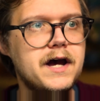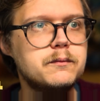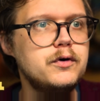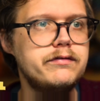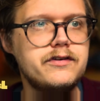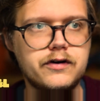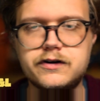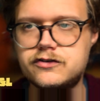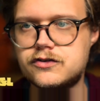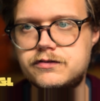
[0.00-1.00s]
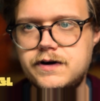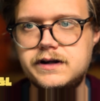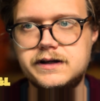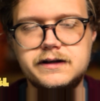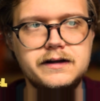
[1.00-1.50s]
Bad movies aren't just
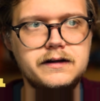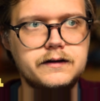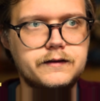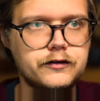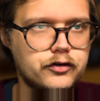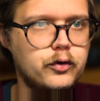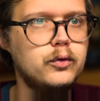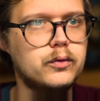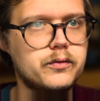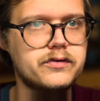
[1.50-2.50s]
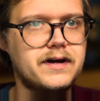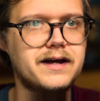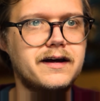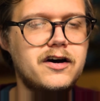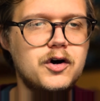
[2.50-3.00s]
funny, they're tools,
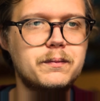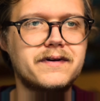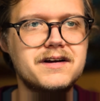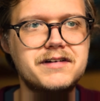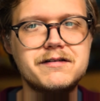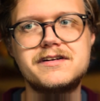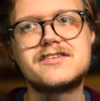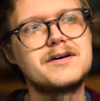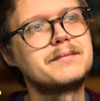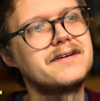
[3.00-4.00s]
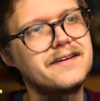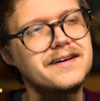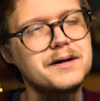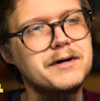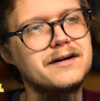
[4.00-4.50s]
and I hope that I've given you something to
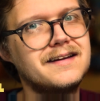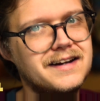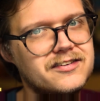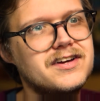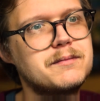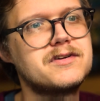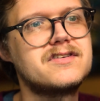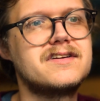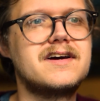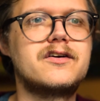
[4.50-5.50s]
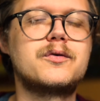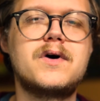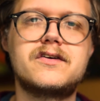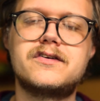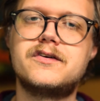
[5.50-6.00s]
think about the next time you sit down to
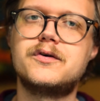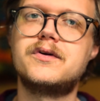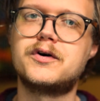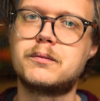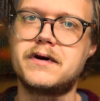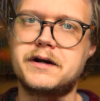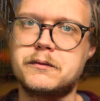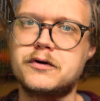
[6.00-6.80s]
watch the new Neil Breen